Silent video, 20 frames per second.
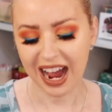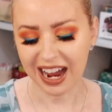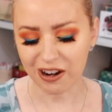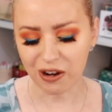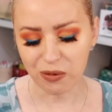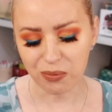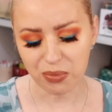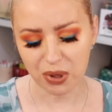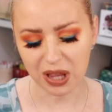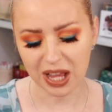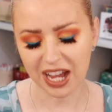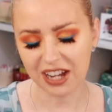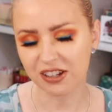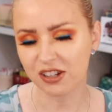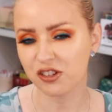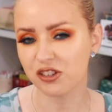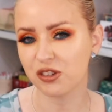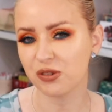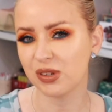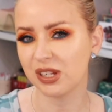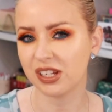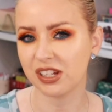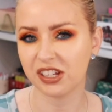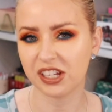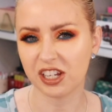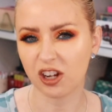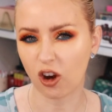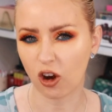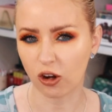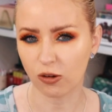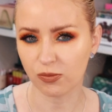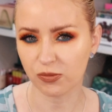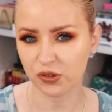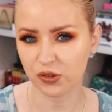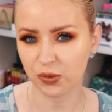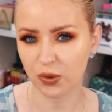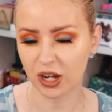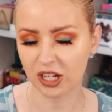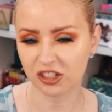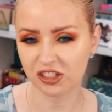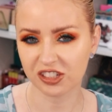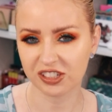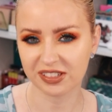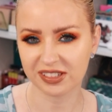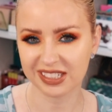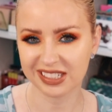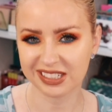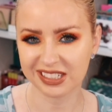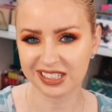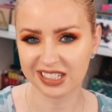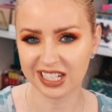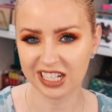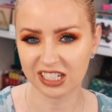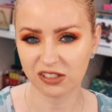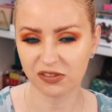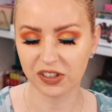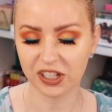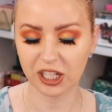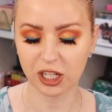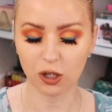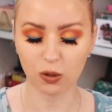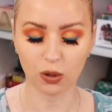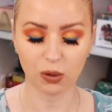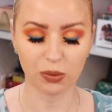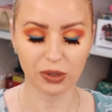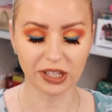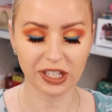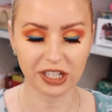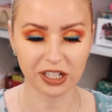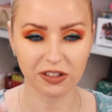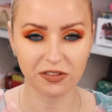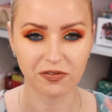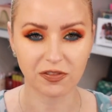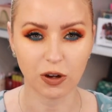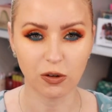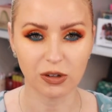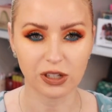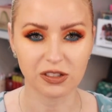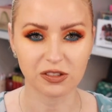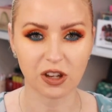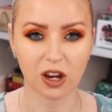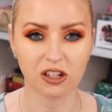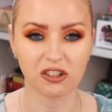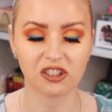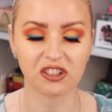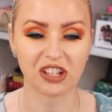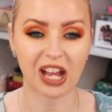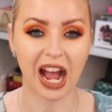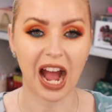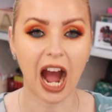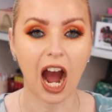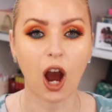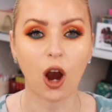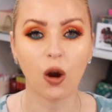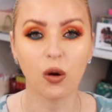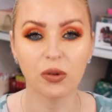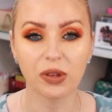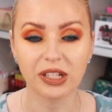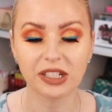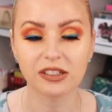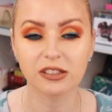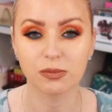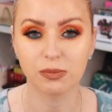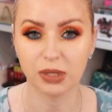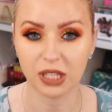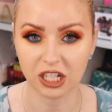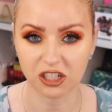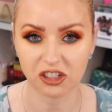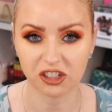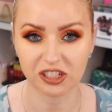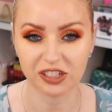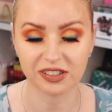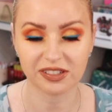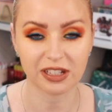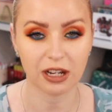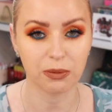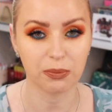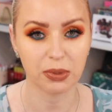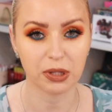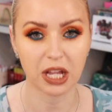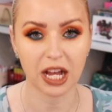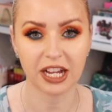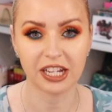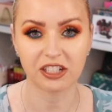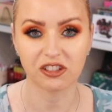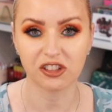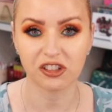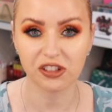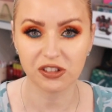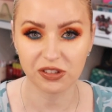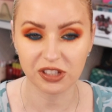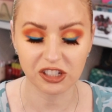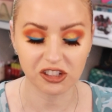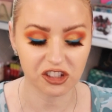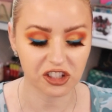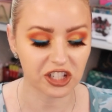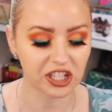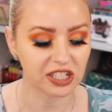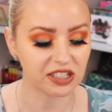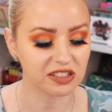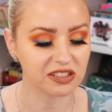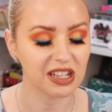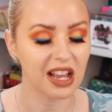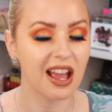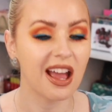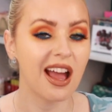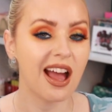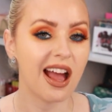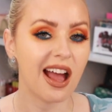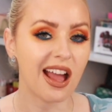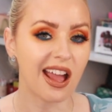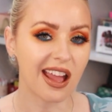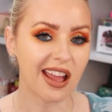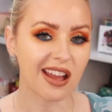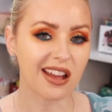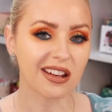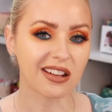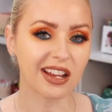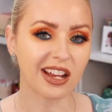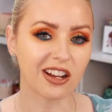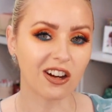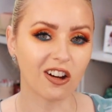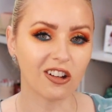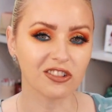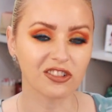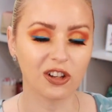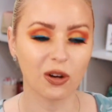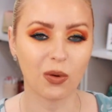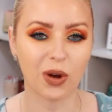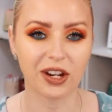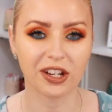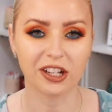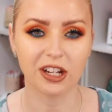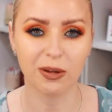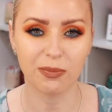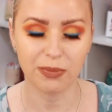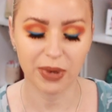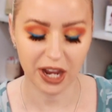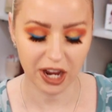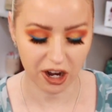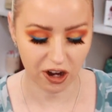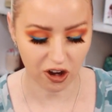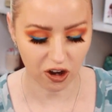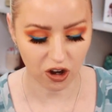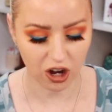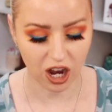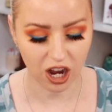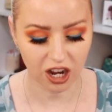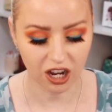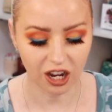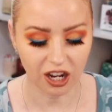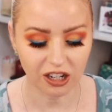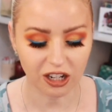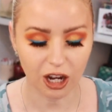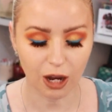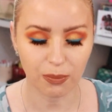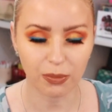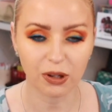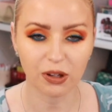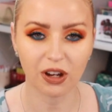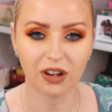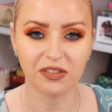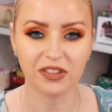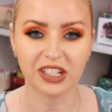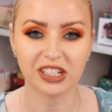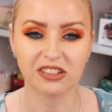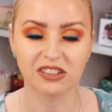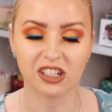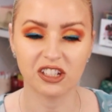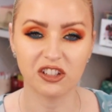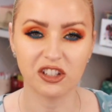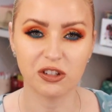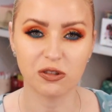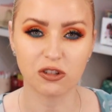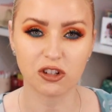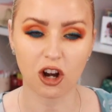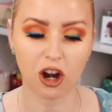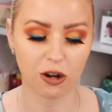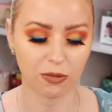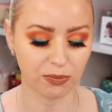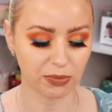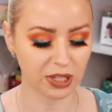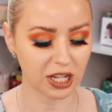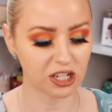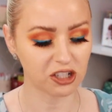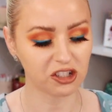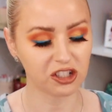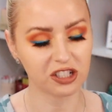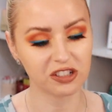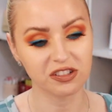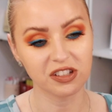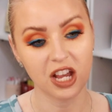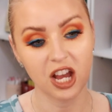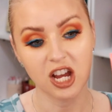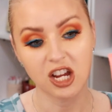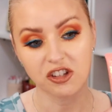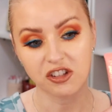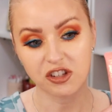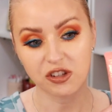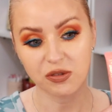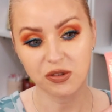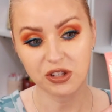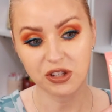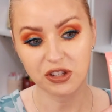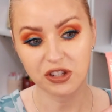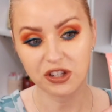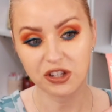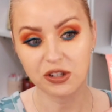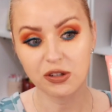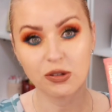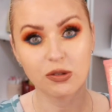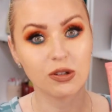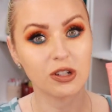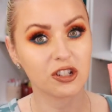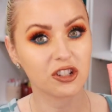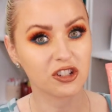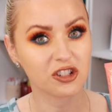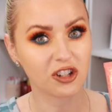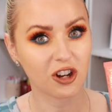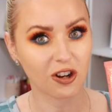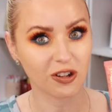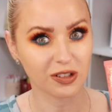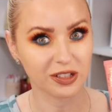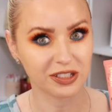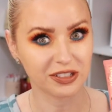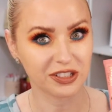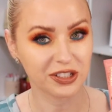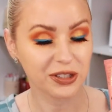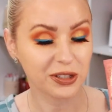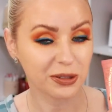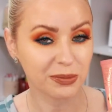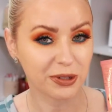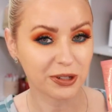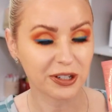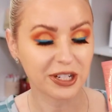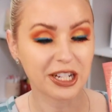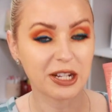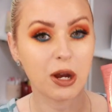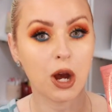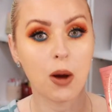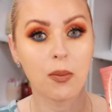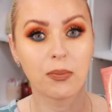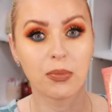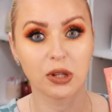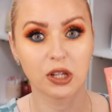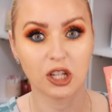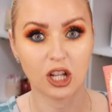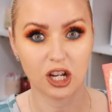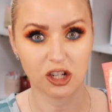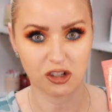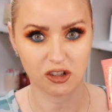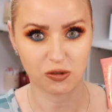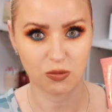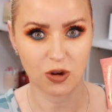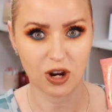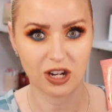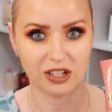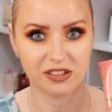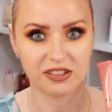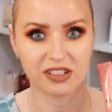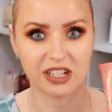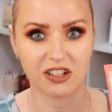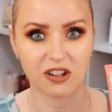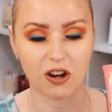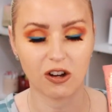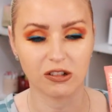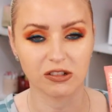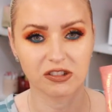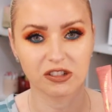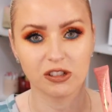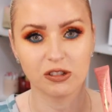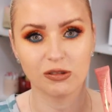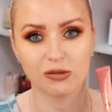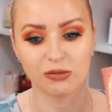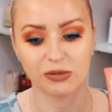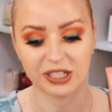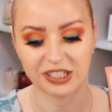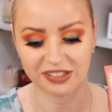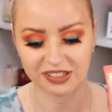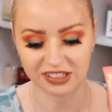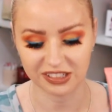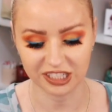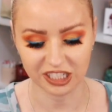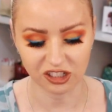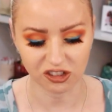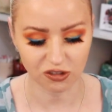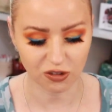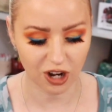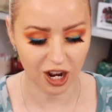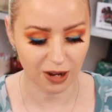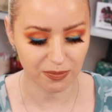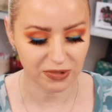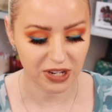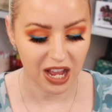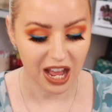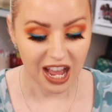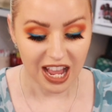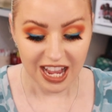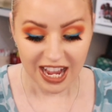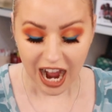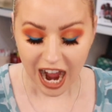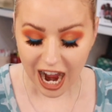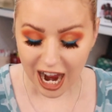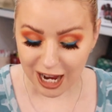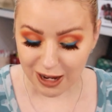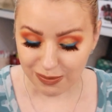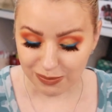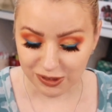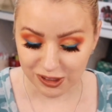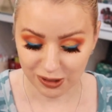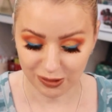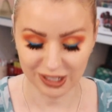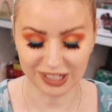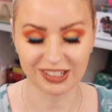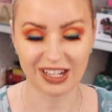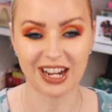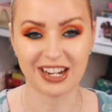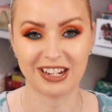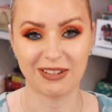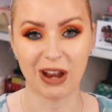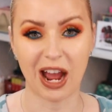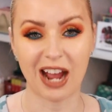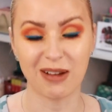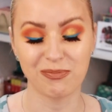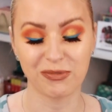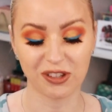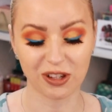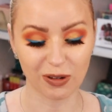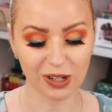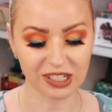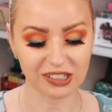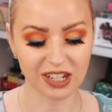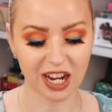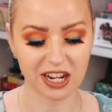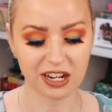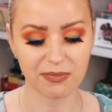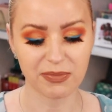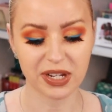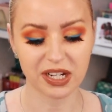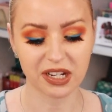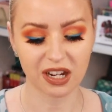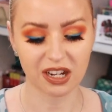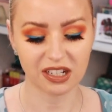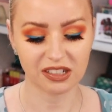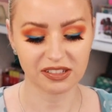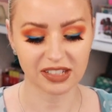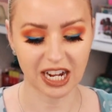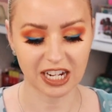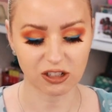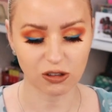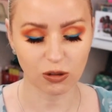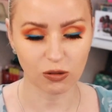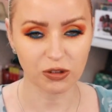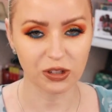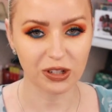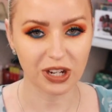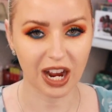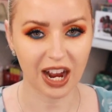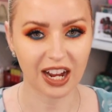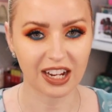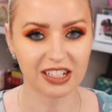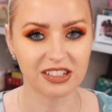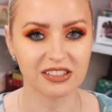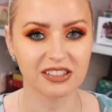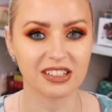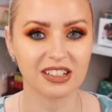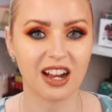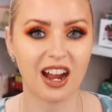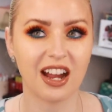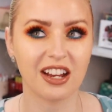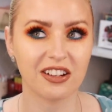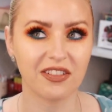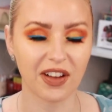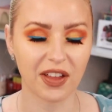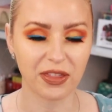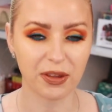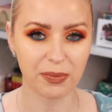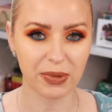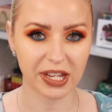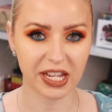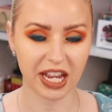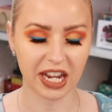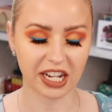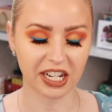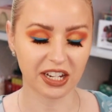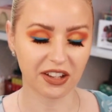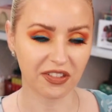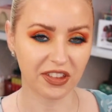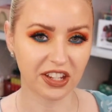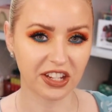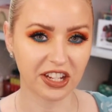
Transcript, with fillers: I don't plan on doing any arm swatches in today's video. We're really going to focus on just how these blushes apply to the cheeks, and I also want to compare uh, a couple of these new Tarte blushes to the new Charlotte Tilbury blush ones that also recently dropped. I'm so excited. I'm so excited because I told you guys kind of at the beginning of the